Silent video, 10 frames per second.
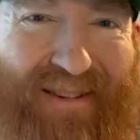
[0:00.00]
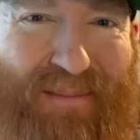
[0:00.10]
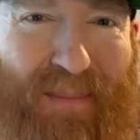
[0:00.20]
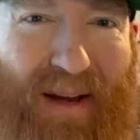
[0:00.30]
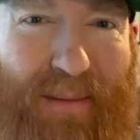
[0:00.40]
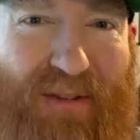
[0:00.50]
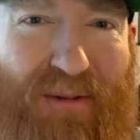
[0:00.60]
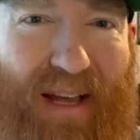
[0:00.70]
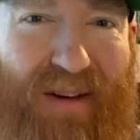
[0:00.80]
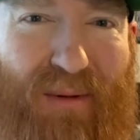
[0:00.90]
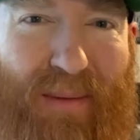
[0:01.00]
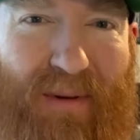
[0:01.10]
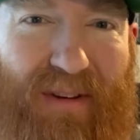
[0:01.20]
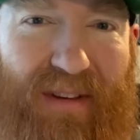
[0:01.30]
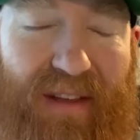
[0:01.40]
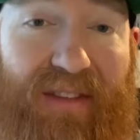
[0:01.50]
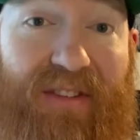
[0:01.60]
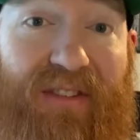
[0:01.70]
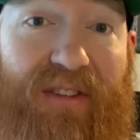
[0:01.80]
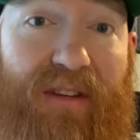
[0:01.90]
My name is Dragon Redbeard, and
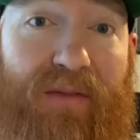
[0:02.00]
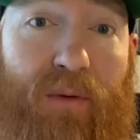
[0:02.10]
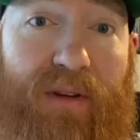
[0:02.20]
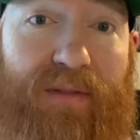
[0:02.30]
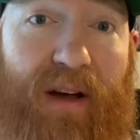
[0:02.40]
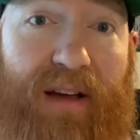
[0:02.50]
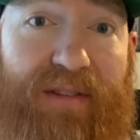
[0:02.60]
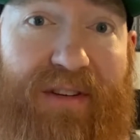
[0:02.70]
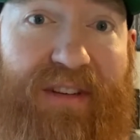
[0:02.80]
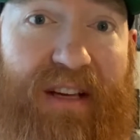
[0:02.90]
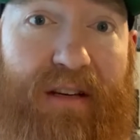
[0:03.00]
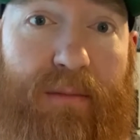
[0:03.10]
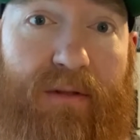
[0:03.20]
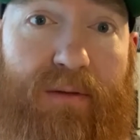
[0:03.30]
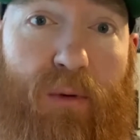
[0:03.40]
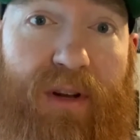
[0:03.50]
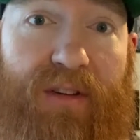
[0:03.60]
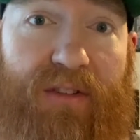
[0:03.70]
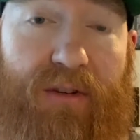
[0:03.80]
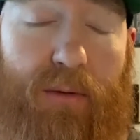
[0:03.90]
this is 645, day number
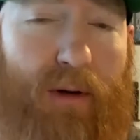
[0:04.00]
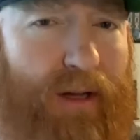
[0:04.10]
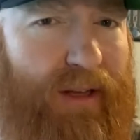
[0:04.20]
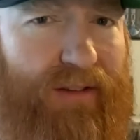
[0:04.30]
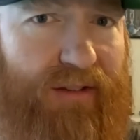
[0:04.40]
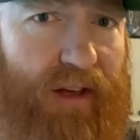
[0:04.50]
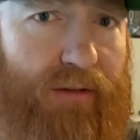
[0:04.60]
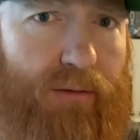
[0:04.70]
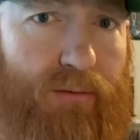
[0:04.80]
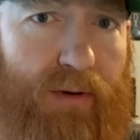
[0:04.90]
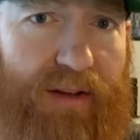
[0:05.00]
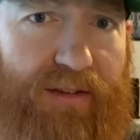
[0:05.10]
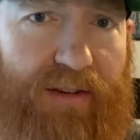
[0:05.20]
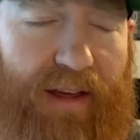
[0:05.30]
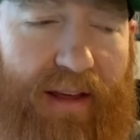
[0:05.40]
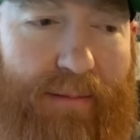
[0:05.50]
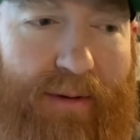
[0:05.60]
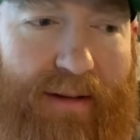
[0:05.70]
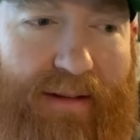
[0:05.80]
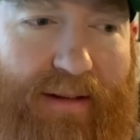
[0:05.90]
42. Scheduled rest day,
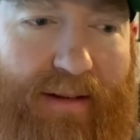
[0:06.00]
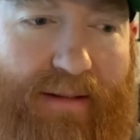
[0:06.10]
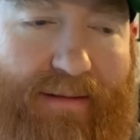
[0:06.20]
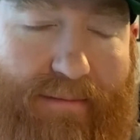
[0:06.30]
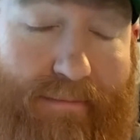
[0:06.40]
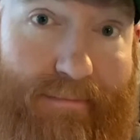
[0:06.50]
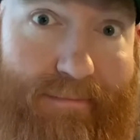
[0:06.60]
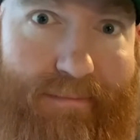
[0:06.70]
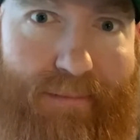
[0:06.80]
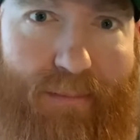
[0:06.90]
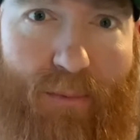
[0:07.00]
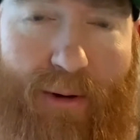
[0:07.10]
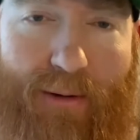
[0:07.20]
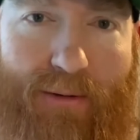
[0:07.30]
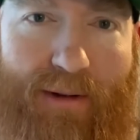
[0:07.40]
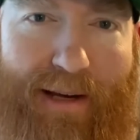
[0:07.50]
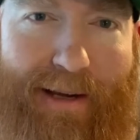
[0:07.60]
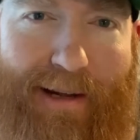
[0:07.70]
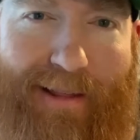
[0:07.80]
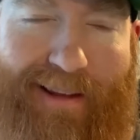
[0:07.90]
but we don't do that
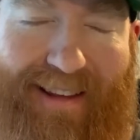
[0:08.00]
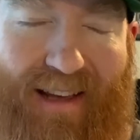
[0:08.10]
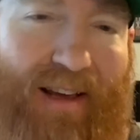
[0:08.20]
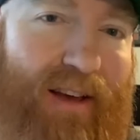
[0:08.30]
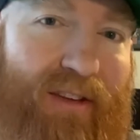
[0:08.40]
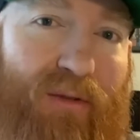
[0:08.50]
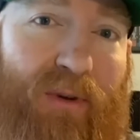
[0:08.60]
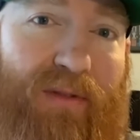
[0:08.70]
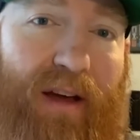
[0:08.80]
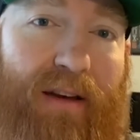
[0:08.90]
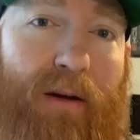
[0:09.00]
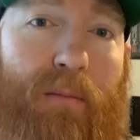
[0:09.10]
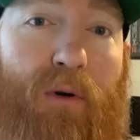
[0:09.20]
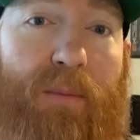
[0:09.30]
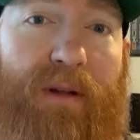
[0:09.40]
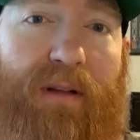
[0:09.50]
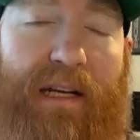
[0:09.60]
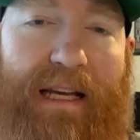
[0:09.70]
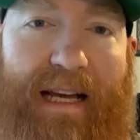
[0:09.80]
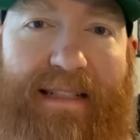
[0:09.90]
kind of thing. So we've got
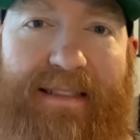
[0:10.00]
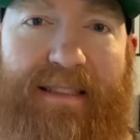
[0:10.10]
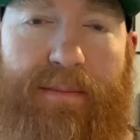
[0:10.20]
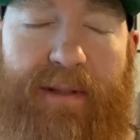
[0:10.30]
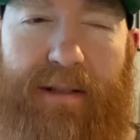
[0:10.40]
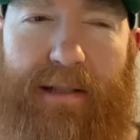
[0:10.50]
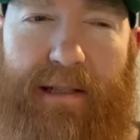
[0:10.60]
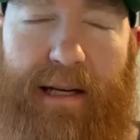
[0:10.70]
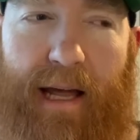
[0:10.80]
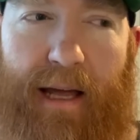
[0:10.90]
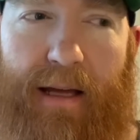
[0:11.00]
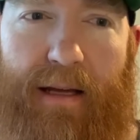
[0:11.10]
mobility and stability today.